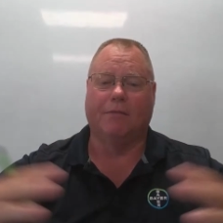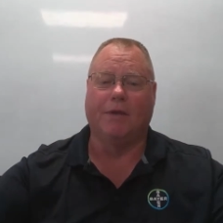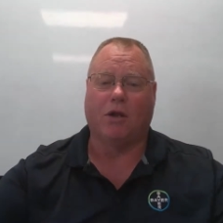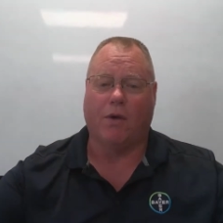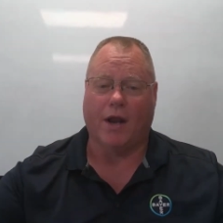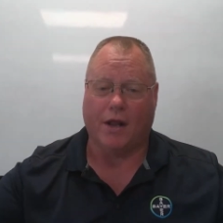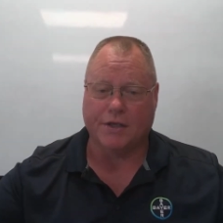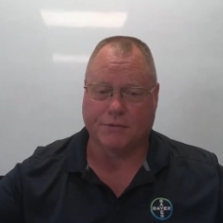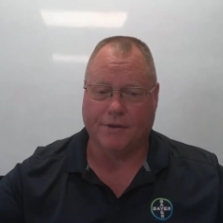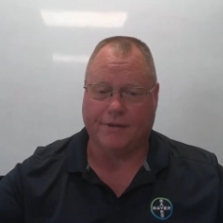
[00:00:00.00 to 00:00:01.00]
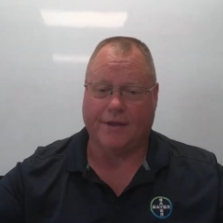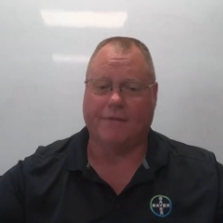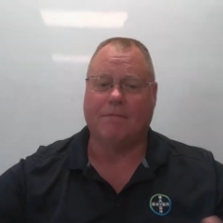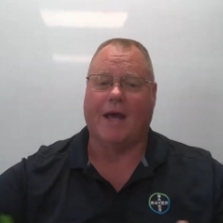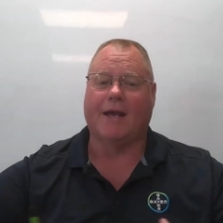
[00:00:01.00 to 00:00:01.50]
Be quite honest with
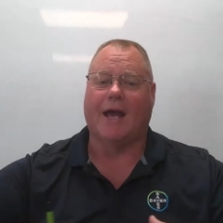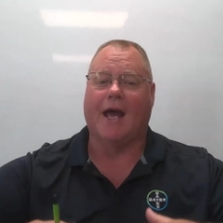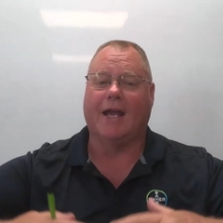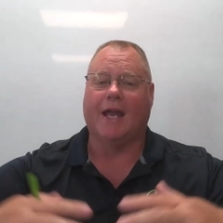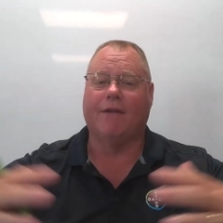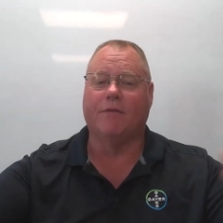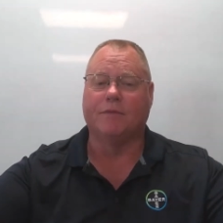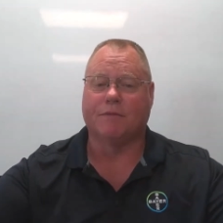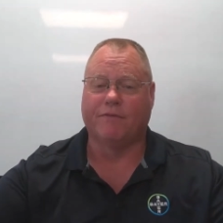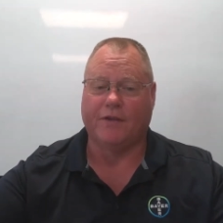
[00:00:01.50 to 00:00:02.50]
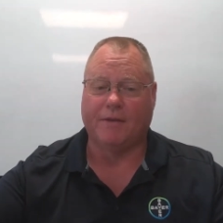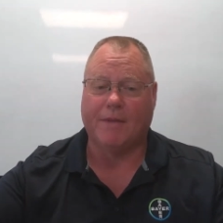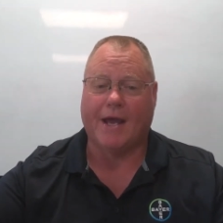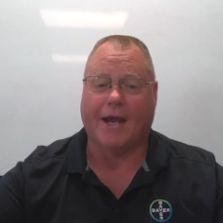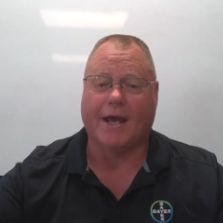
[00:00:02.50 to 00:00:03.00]
you, I gave them some
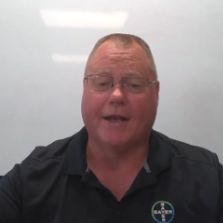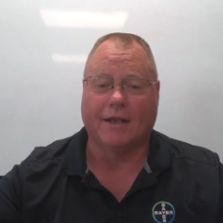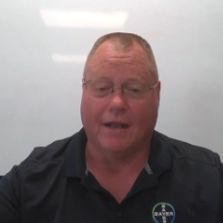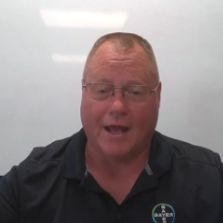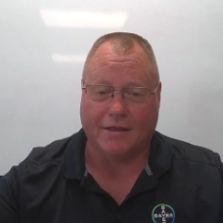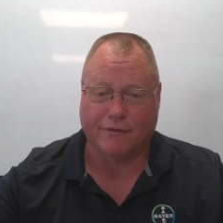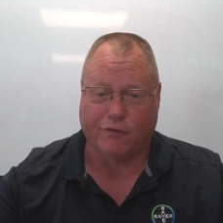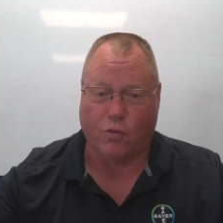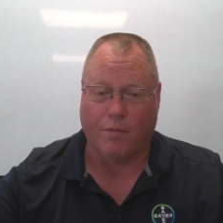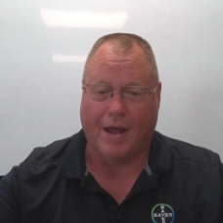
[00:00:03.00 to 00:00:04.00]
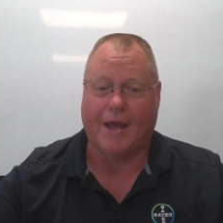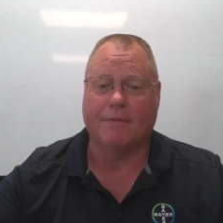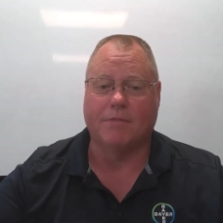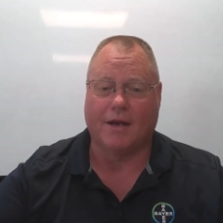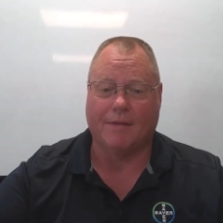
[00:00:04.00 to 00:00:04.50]
feedback. I didn't like the
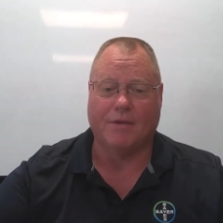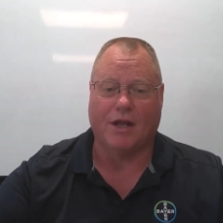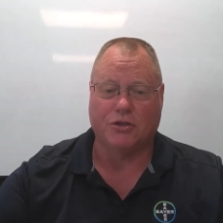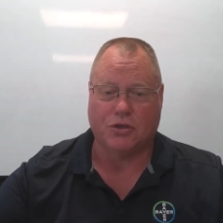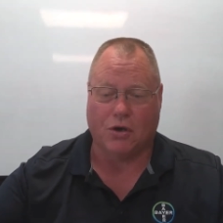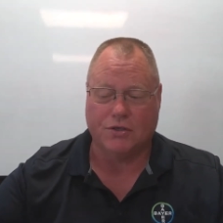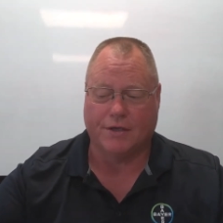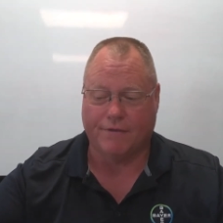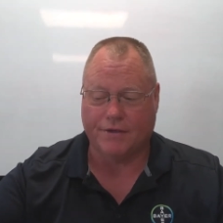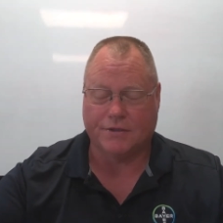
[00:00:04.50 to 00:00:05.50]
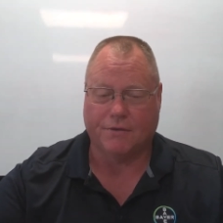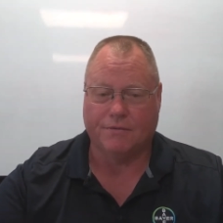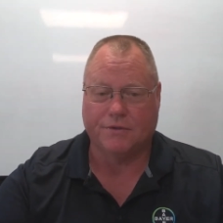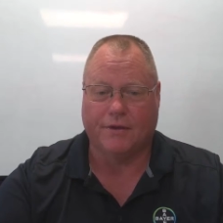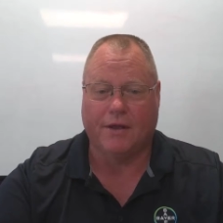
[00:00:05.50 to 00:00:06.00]
format, but I'm not in charge of it, so
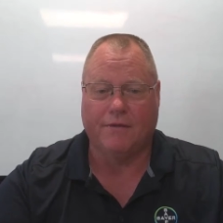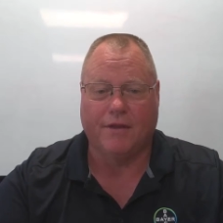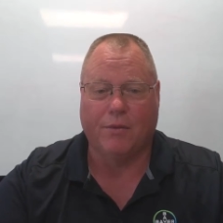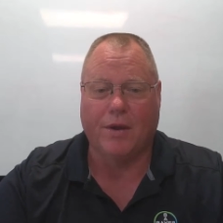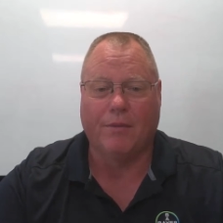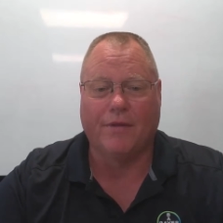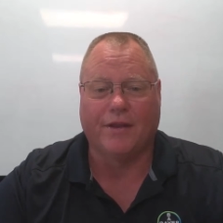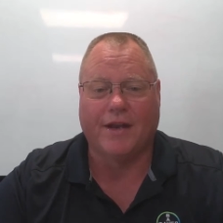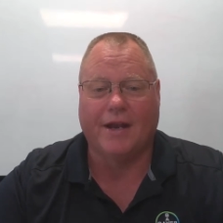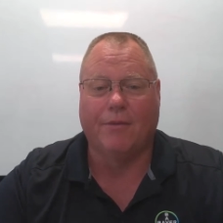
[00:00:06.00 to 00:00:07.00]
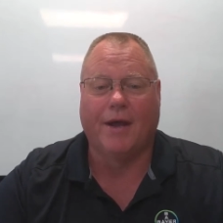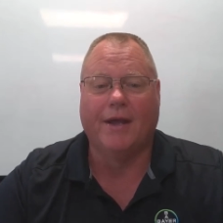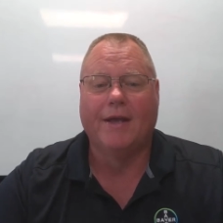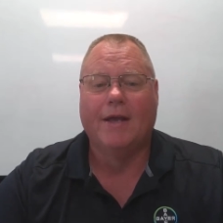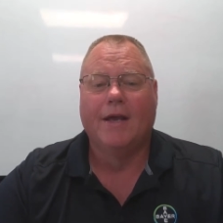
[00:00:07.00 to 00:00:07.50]
they went with it anyway.
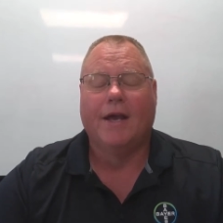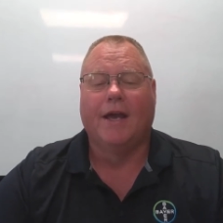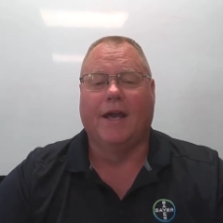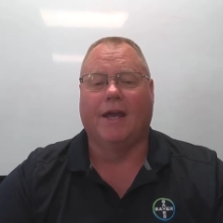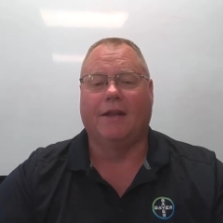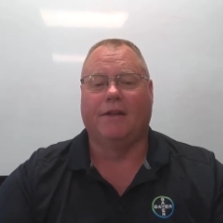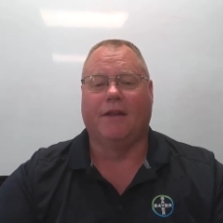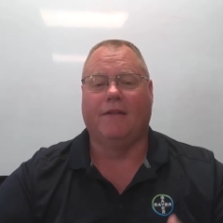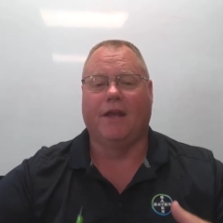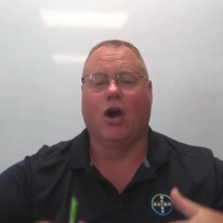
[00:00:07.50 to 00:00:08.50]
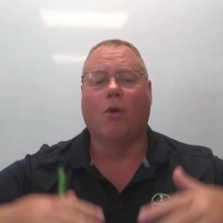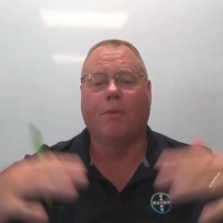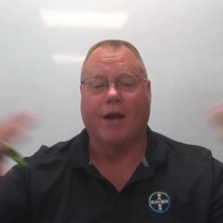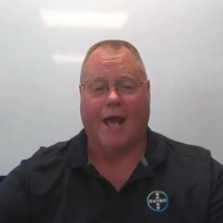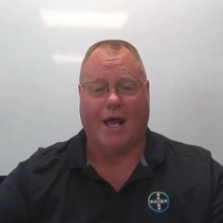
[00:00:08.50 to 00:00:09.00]
The
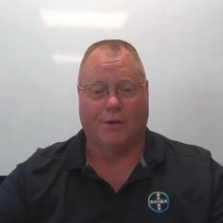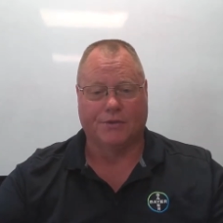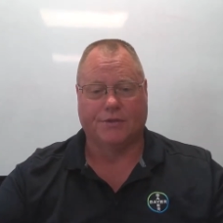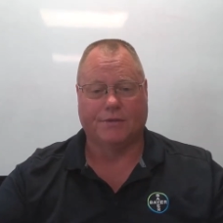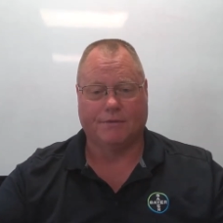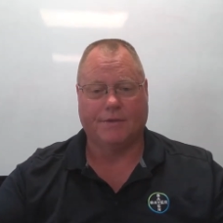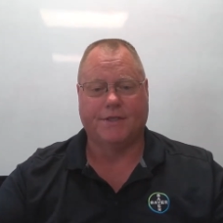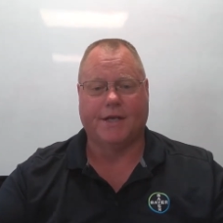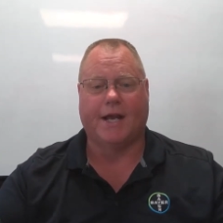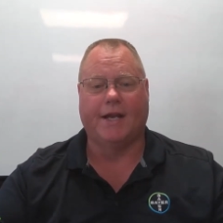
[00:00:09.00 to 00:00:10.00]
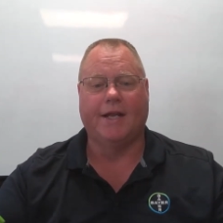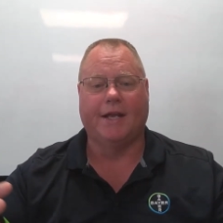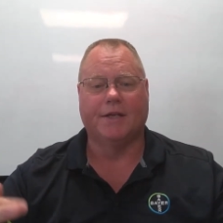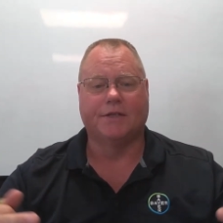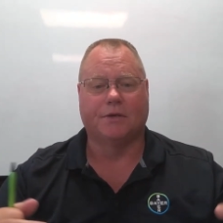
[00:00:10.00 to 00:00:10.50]
open house setting
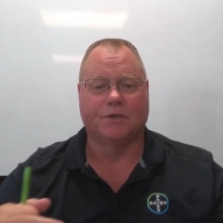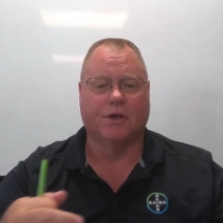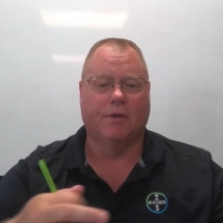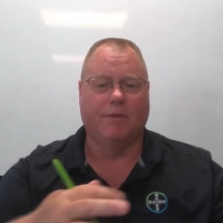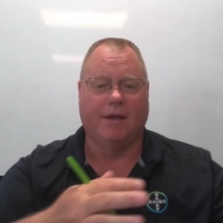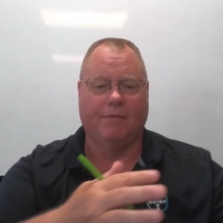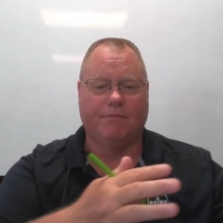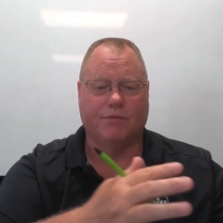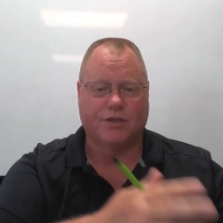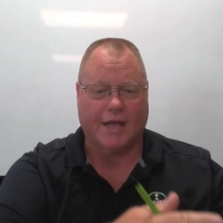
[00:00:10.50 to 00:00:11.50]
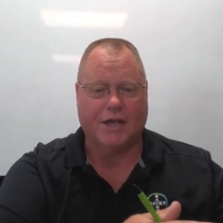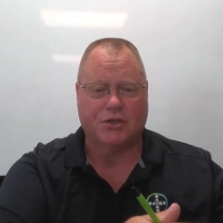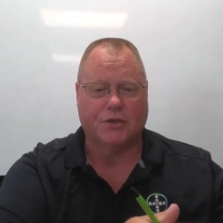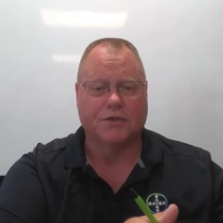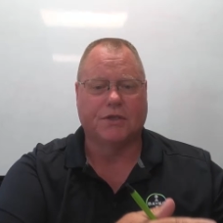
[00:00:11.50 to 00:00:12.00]
is there's going to be
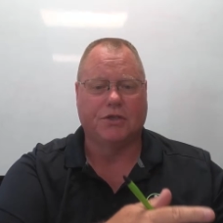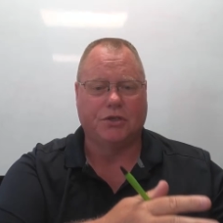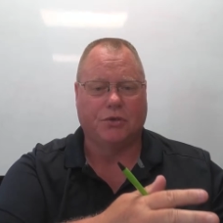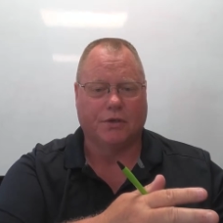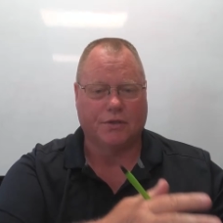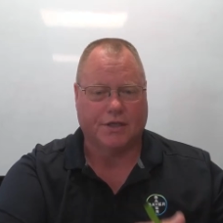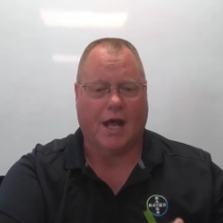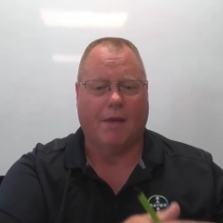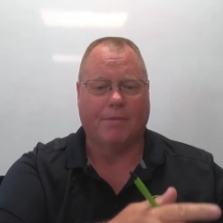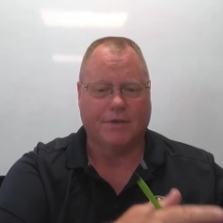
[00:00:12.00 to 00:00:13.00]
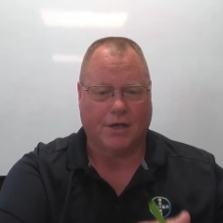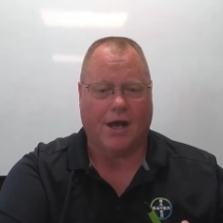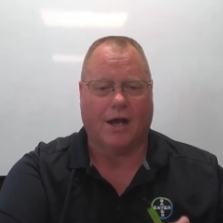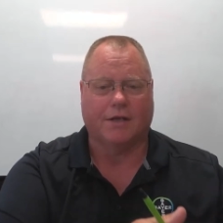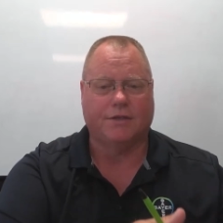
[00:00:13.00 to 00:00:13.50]
stations that you can stop and
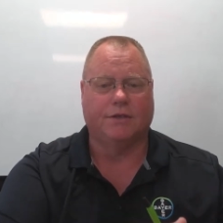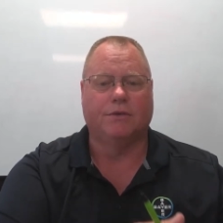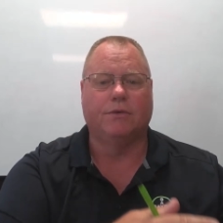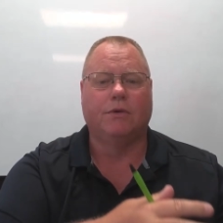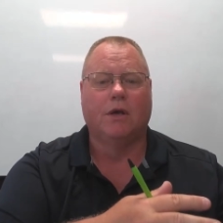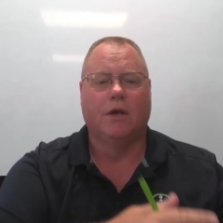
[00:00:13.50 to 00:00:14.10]
talk to